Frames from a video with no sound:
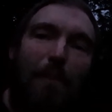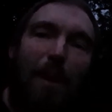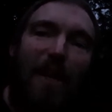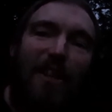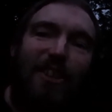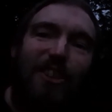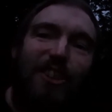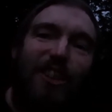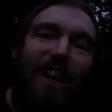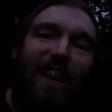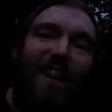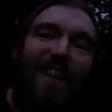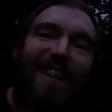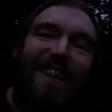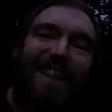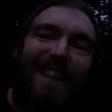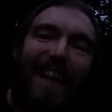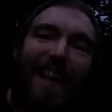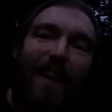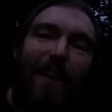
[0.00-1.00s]
much
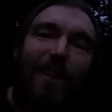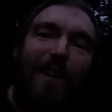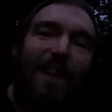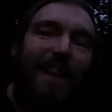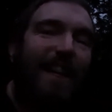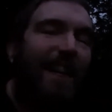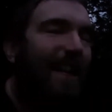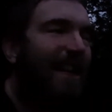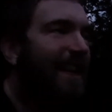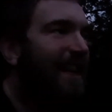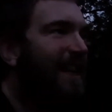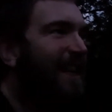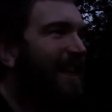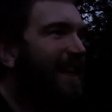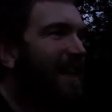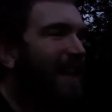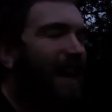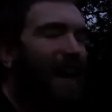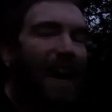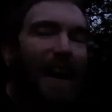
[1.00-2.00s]
darker now.
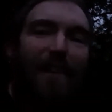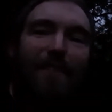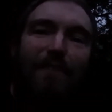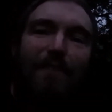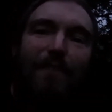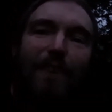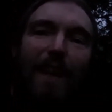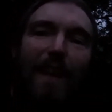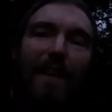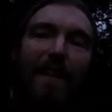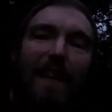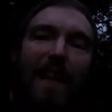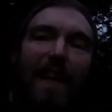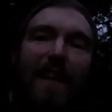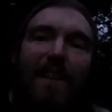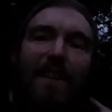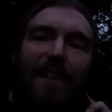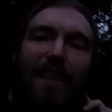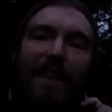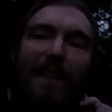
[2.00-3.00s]
I haven't found
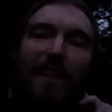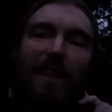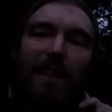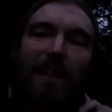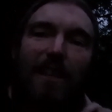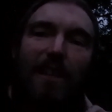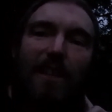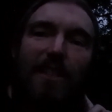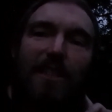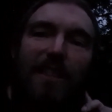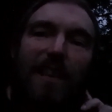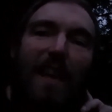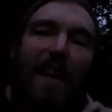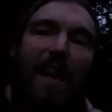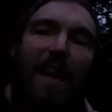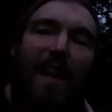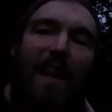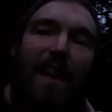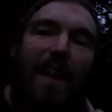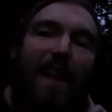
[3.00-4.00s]
anything that looks
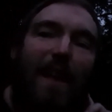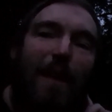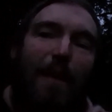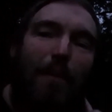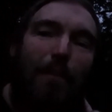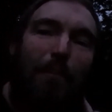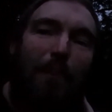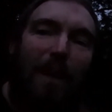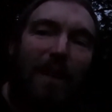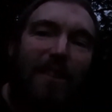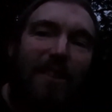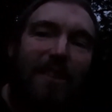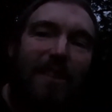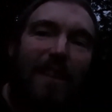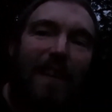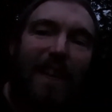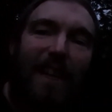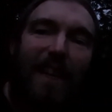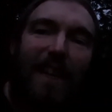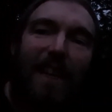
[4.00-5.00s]
much
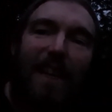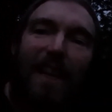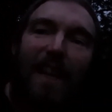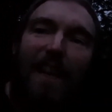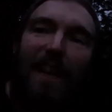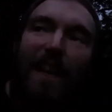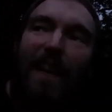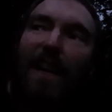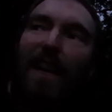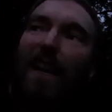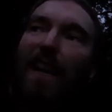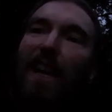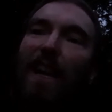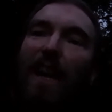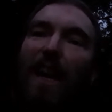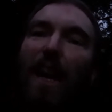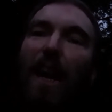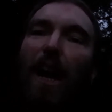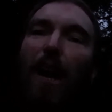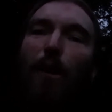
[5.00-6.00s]
like
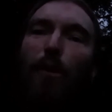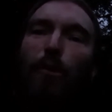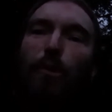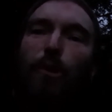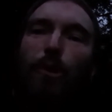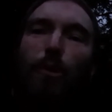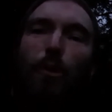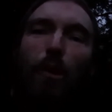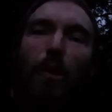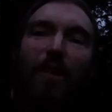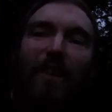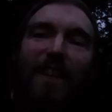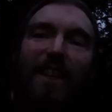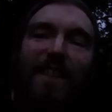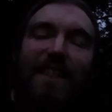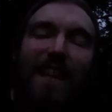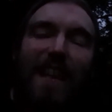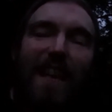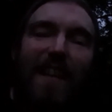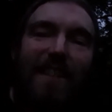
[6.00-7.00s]
old
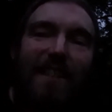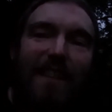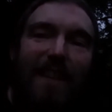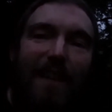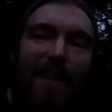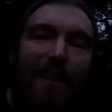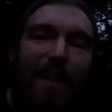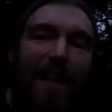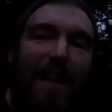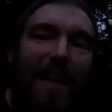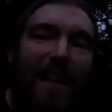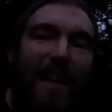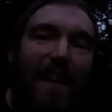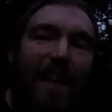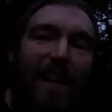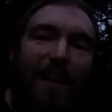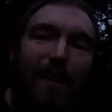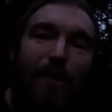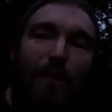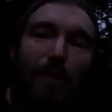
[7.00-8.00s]
quarries, so
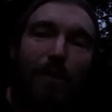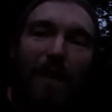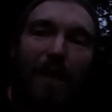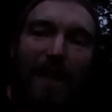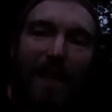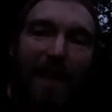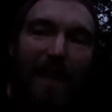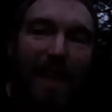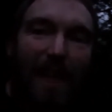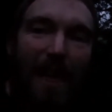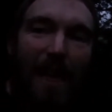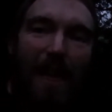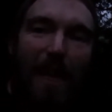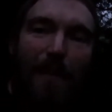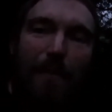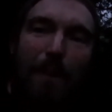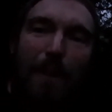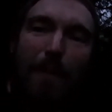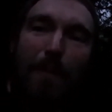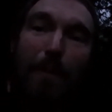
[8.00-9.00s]
cool.
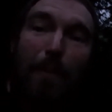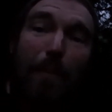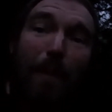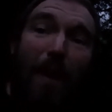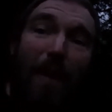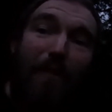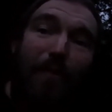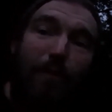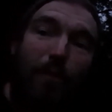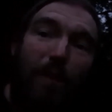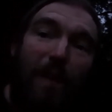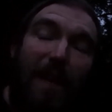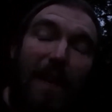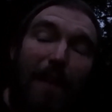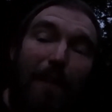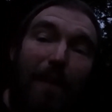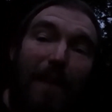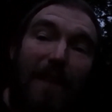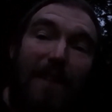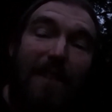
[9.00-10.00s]
Made me puff walking
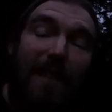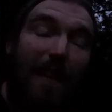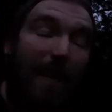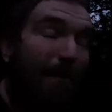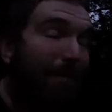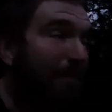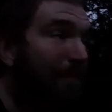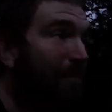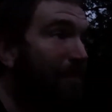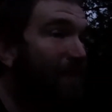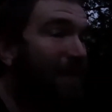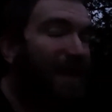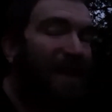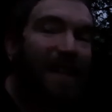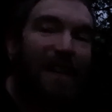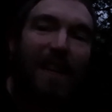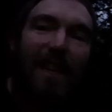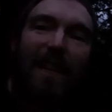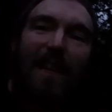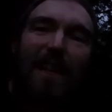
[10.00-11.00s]
up that slope.
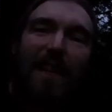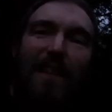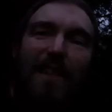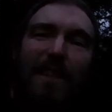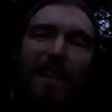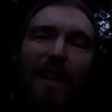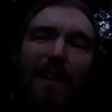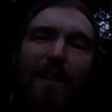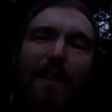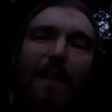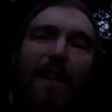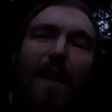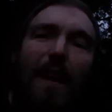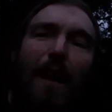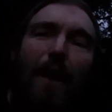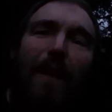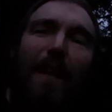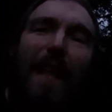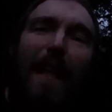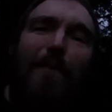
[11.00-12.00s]
So I'm
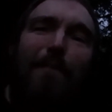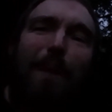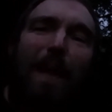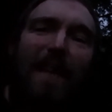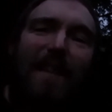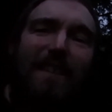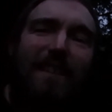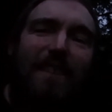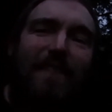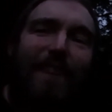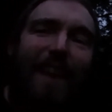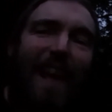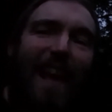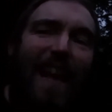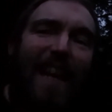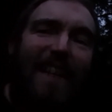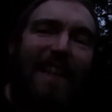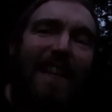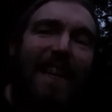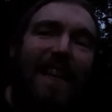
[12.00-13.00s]
going to head back to the
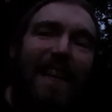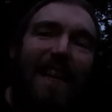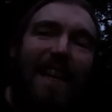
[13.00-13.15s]
van,